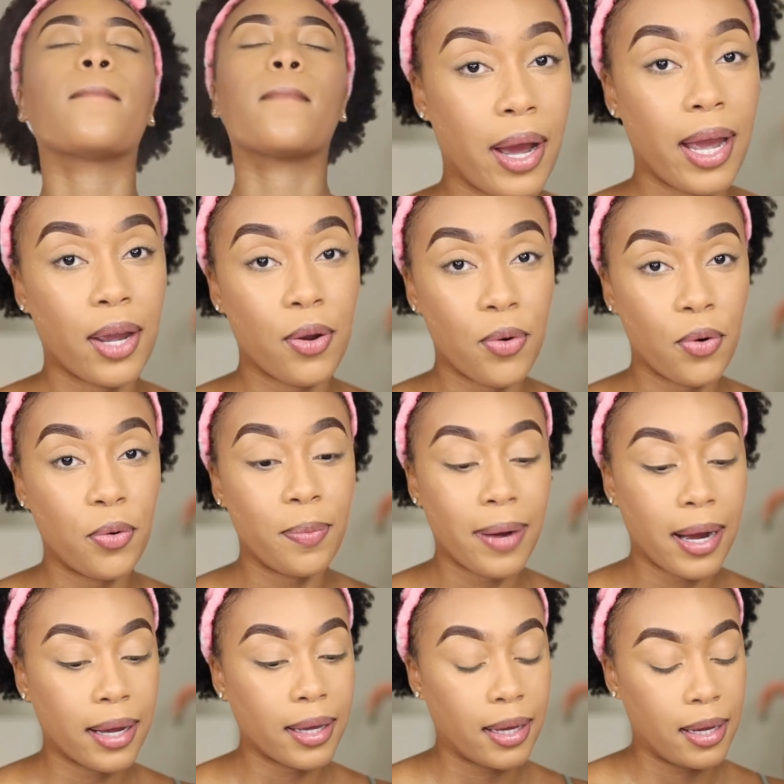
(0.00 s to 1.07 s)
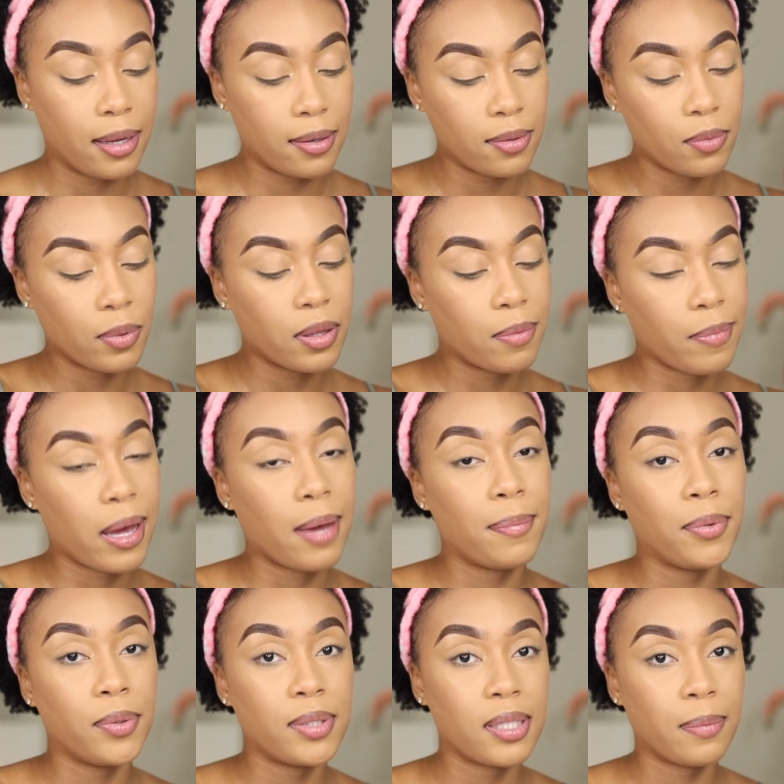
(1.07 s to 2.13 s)
I go back in with my
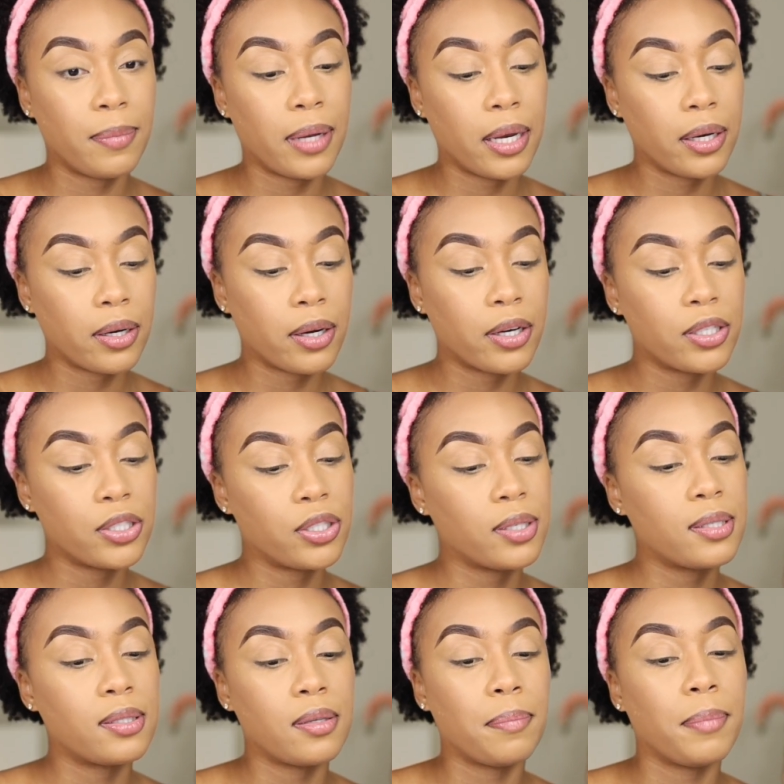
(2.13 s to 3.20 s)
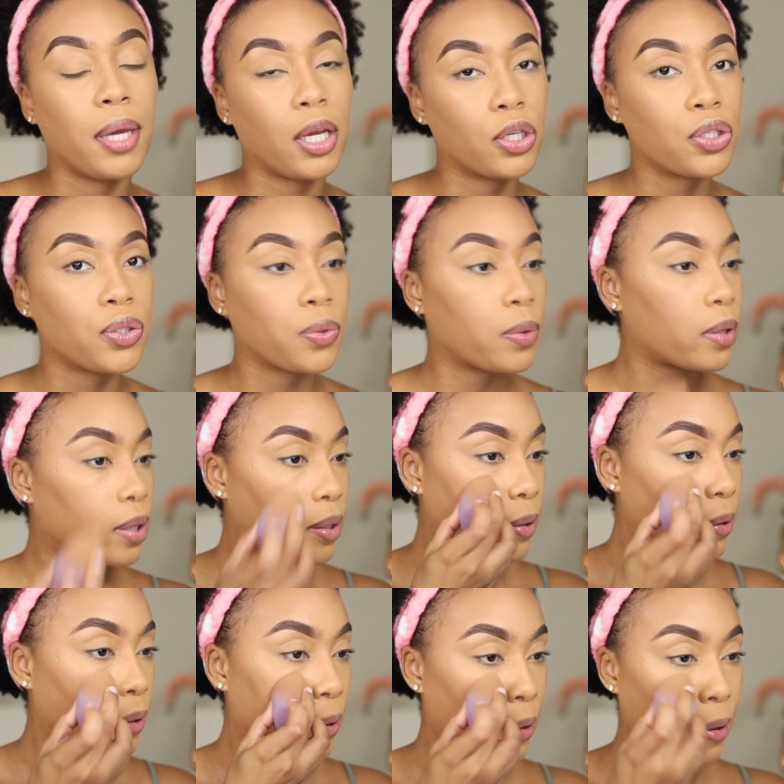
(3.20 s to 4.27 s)
beauty blender just to make sure
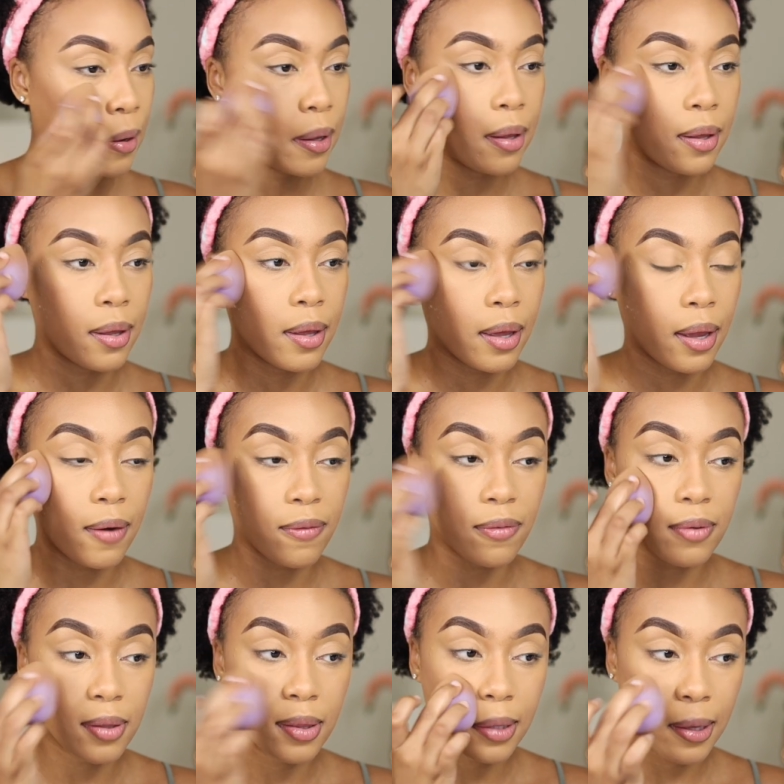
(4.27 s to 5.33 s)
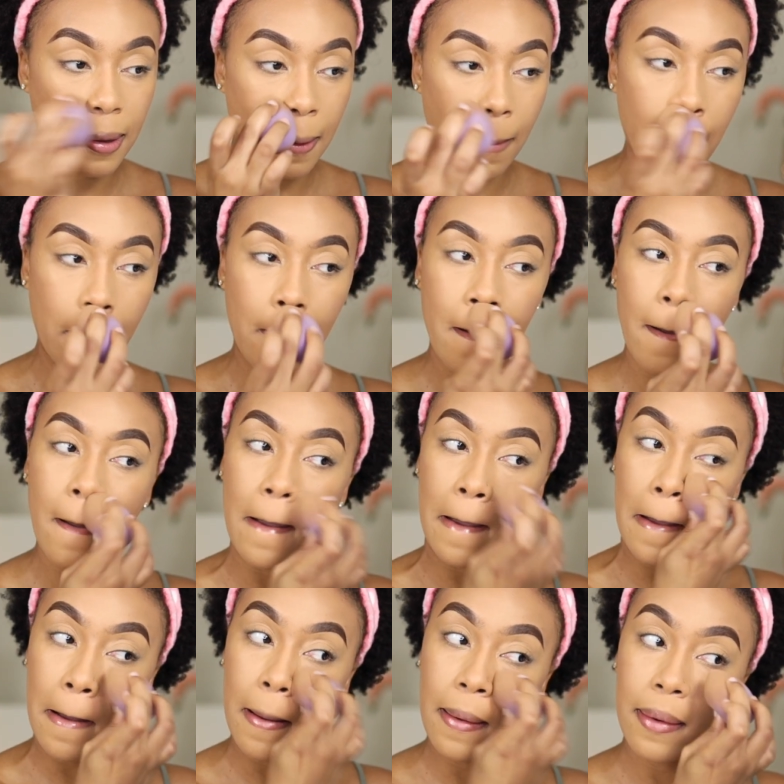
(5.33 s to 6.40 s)
everything
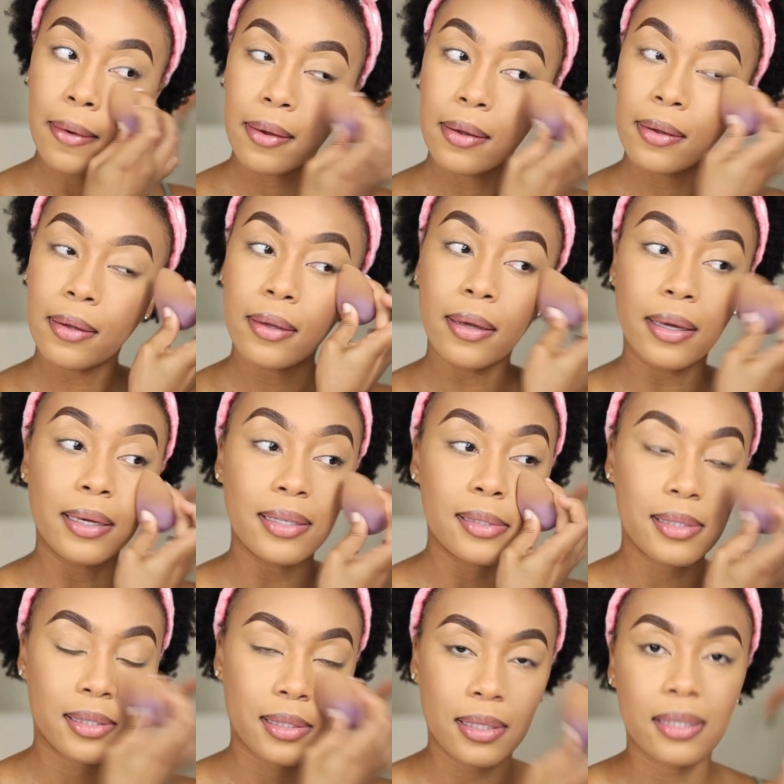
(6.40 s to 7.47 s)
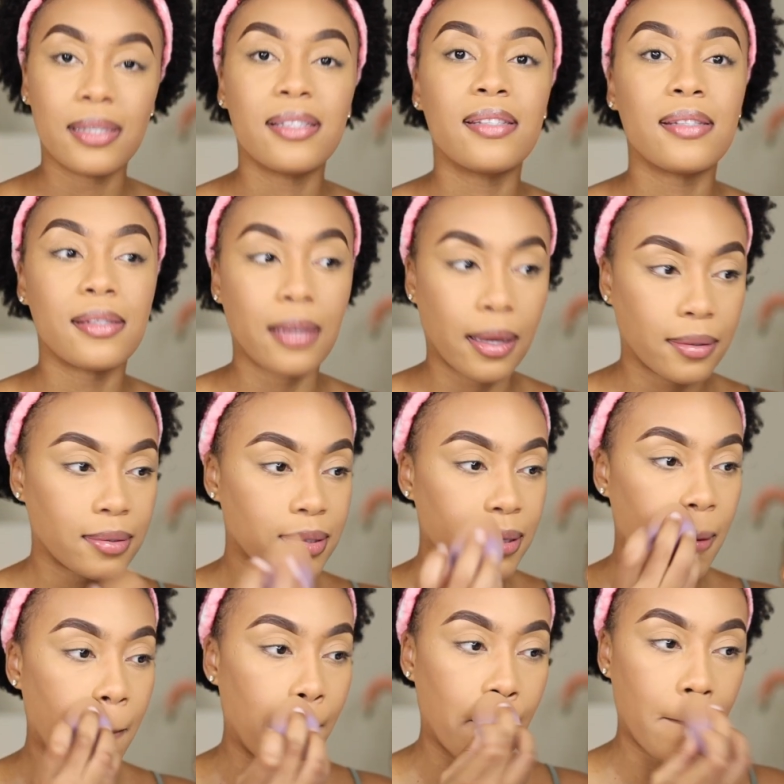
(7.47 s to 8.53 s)
is set
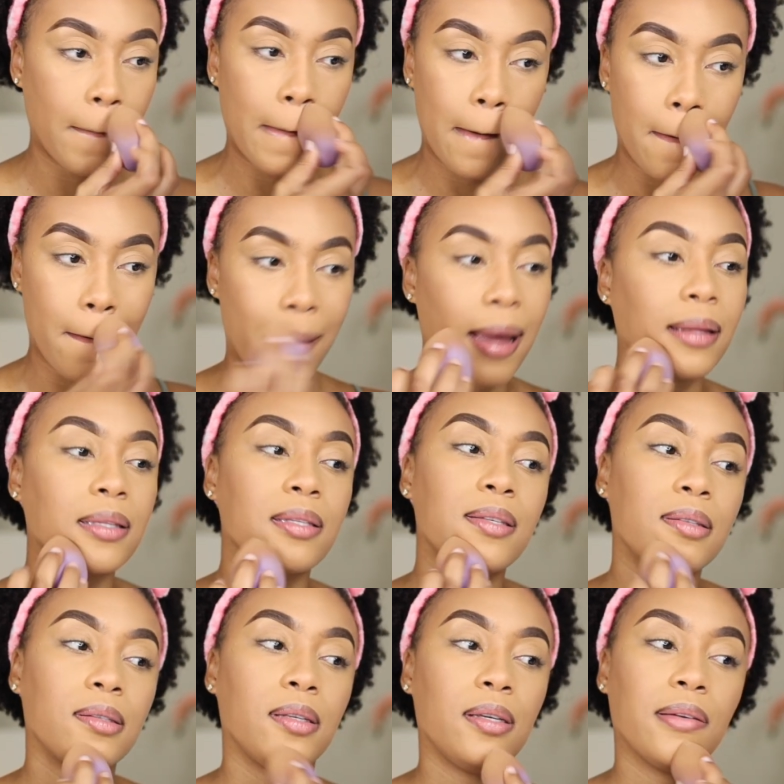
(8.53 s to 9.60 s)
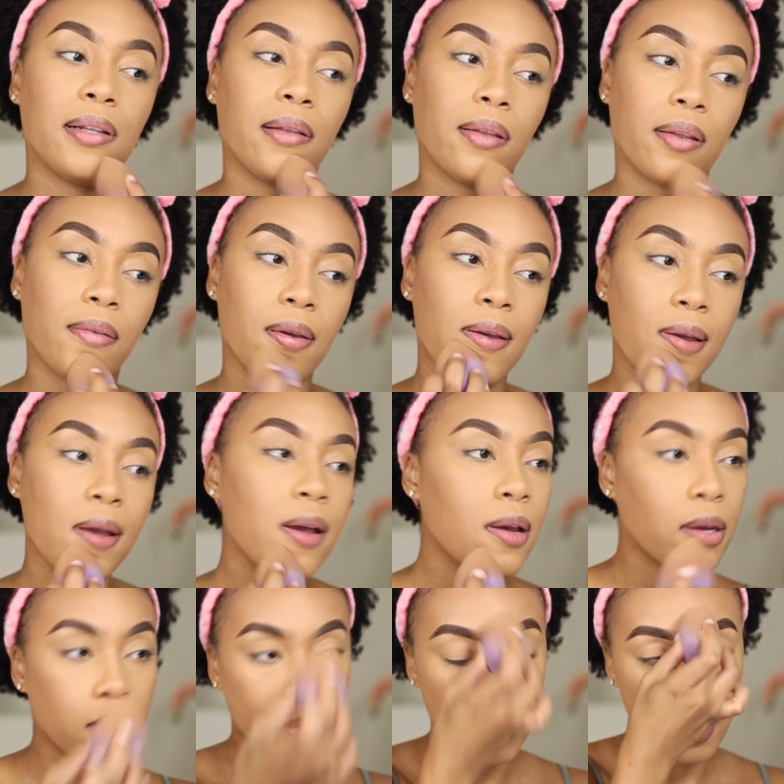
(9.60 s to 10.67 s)
and sealed,
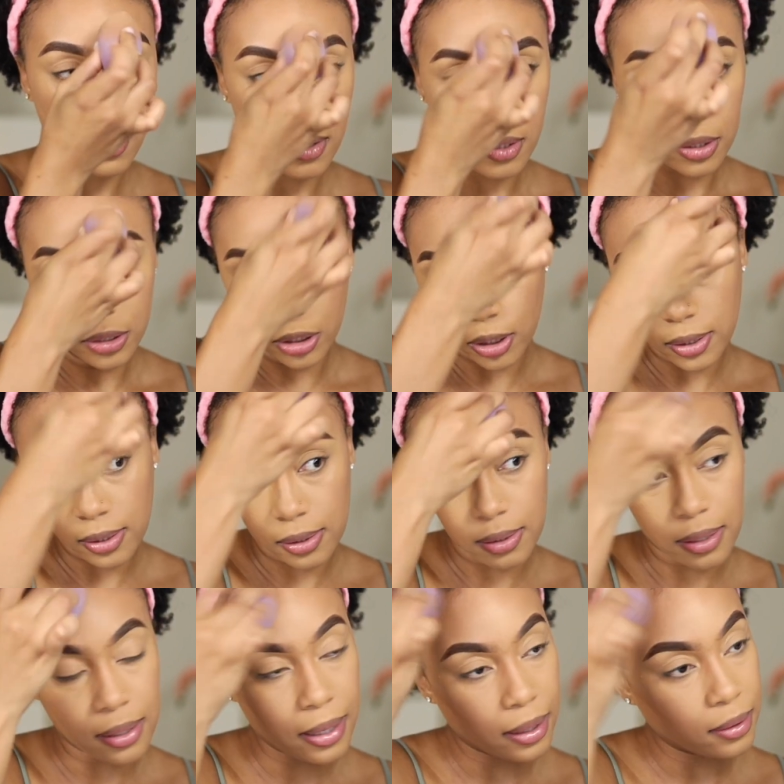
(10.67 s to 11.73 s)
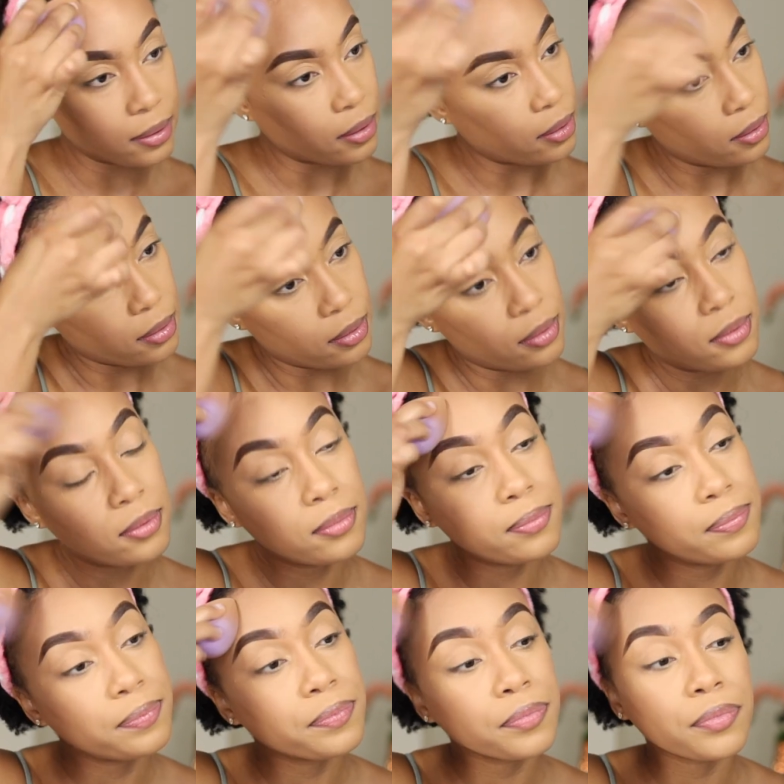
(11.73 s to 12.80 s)
just to let the
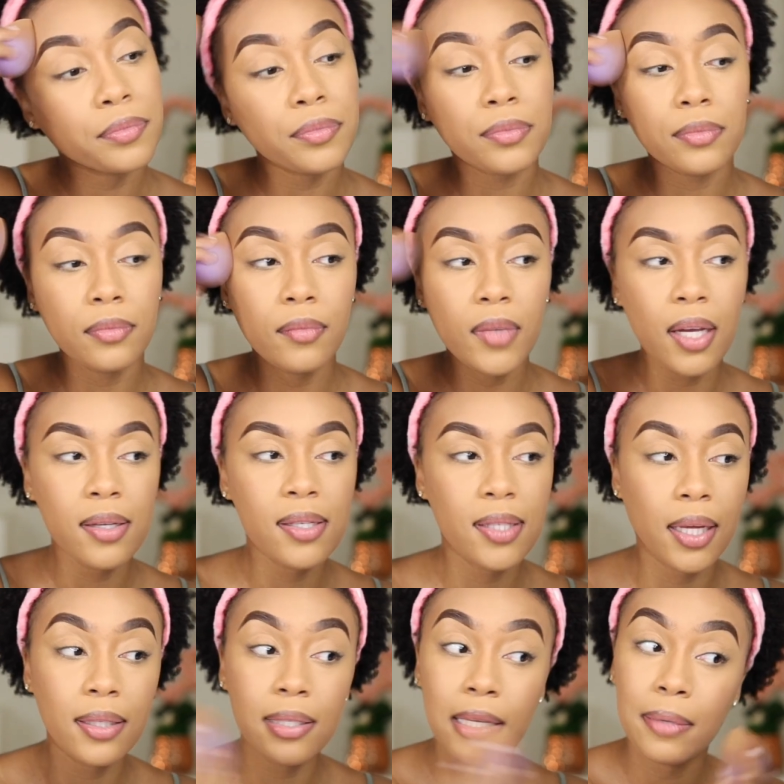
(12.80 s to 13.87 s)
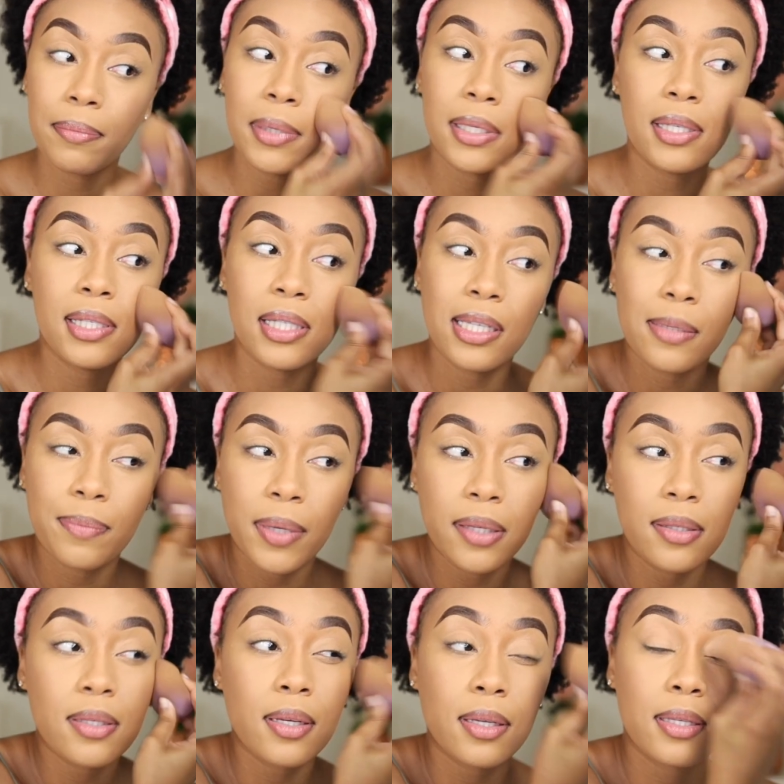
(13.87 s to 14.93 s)
setting mist seep
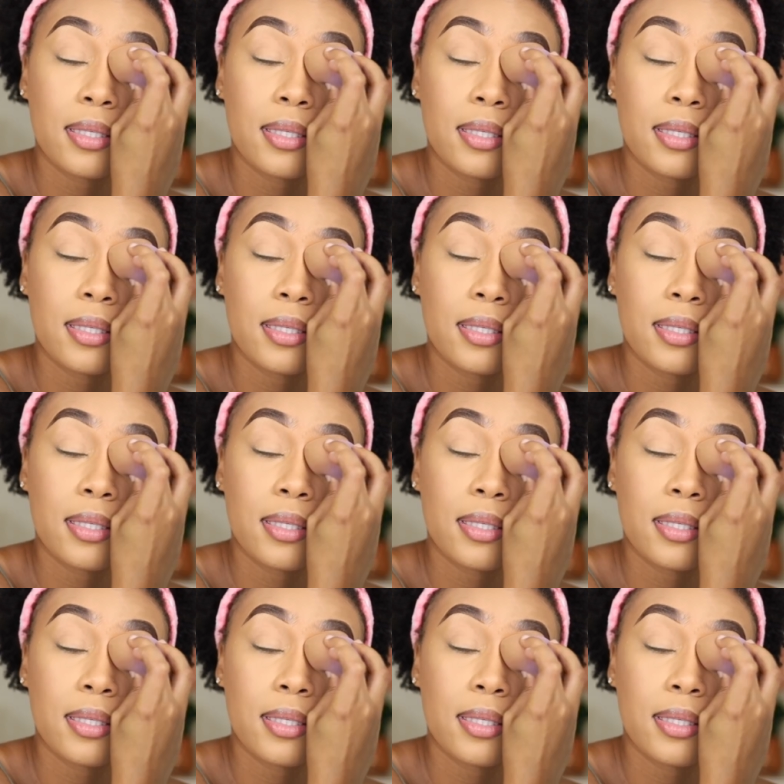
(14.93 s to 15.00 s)
into the